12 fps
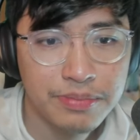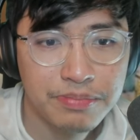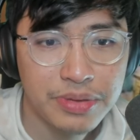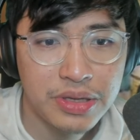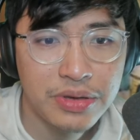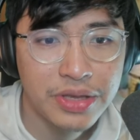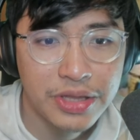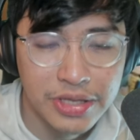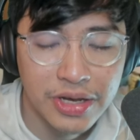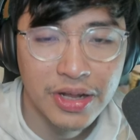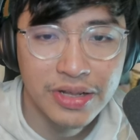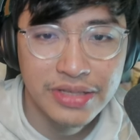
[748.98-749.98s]
But you can
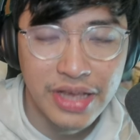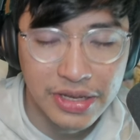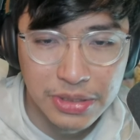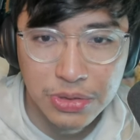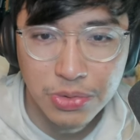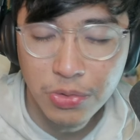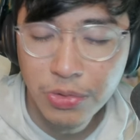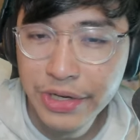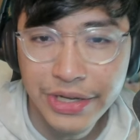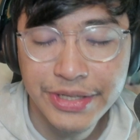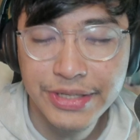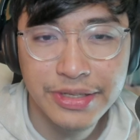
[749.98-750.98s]
tell that sword
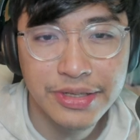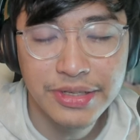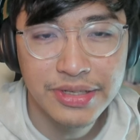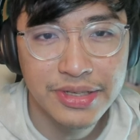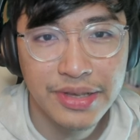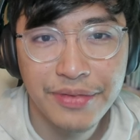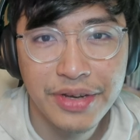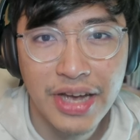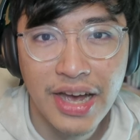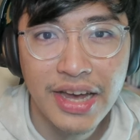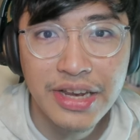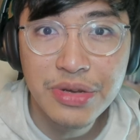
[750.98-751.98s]
is just, even
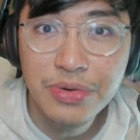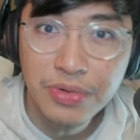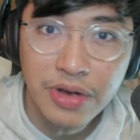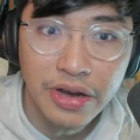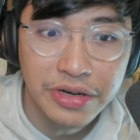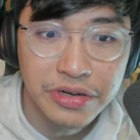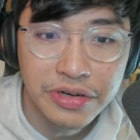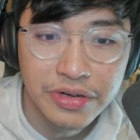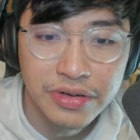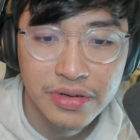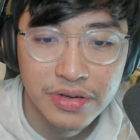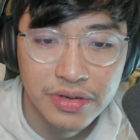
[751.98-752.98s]
Kaido got hurt.
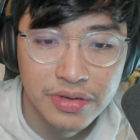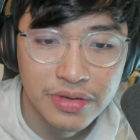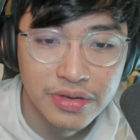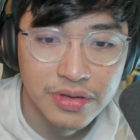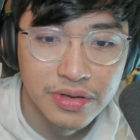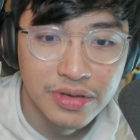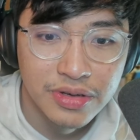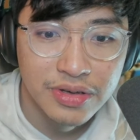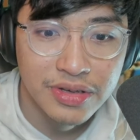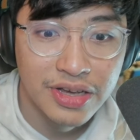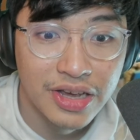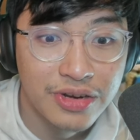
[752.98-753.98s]

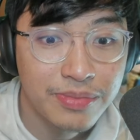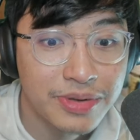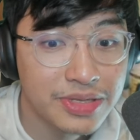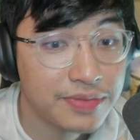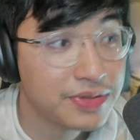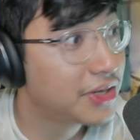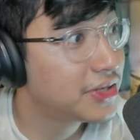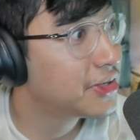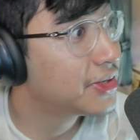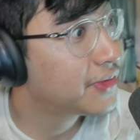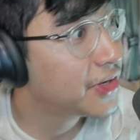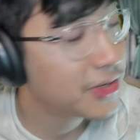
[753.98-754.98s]
Kaido must have sensed
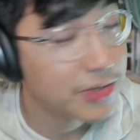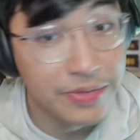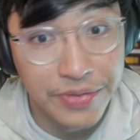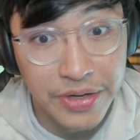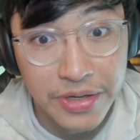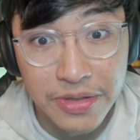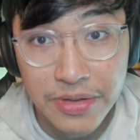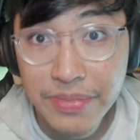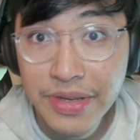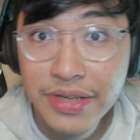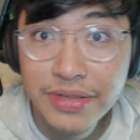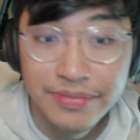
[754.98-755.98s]
his her father,
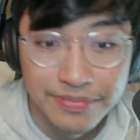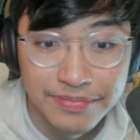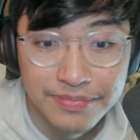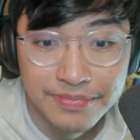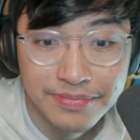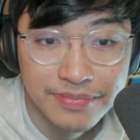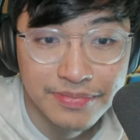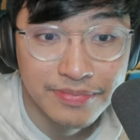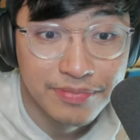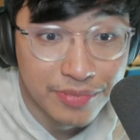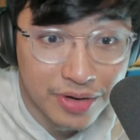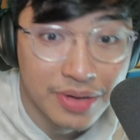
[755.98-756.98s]
man.
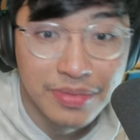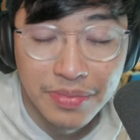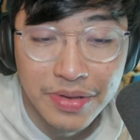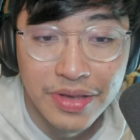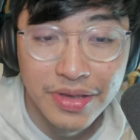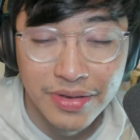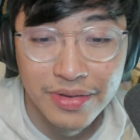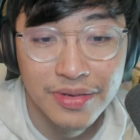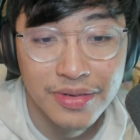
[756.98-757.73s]
Probably.